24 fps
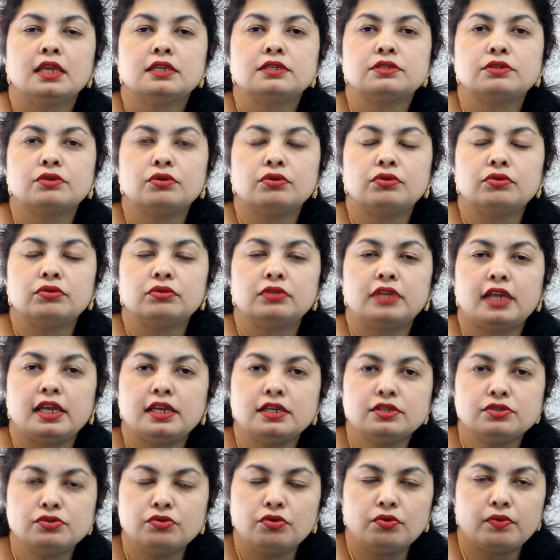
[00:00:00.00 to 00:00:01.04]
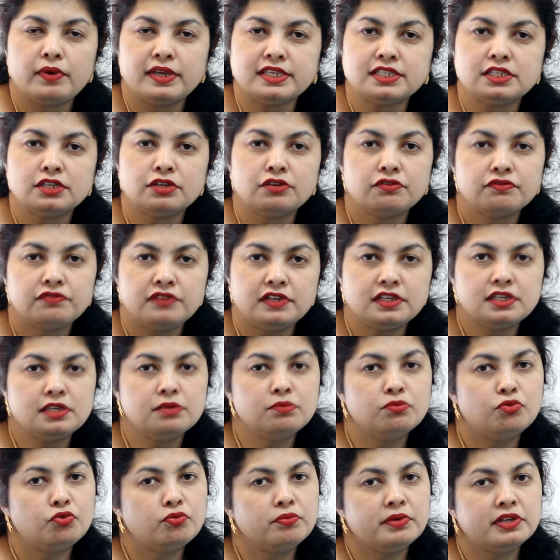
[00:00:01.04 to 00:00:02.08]
So there is no question of
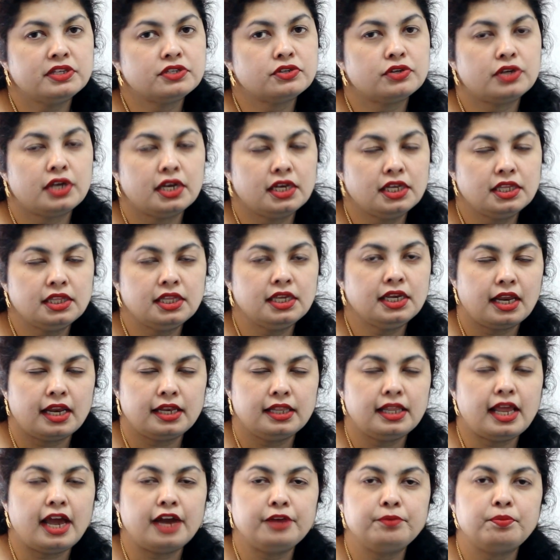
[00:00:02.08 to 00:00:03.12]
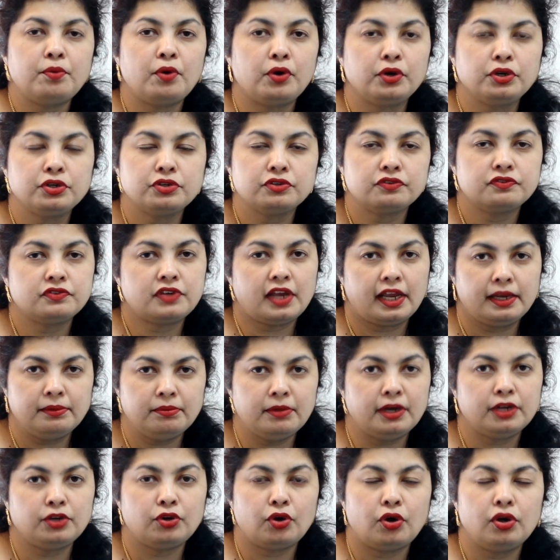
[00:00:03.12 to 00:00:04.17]
fetal movements or anything at that point of
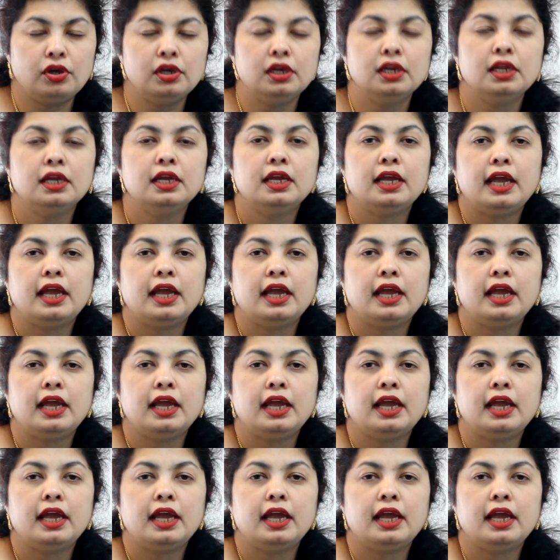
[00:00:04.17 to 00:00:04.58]
time at all.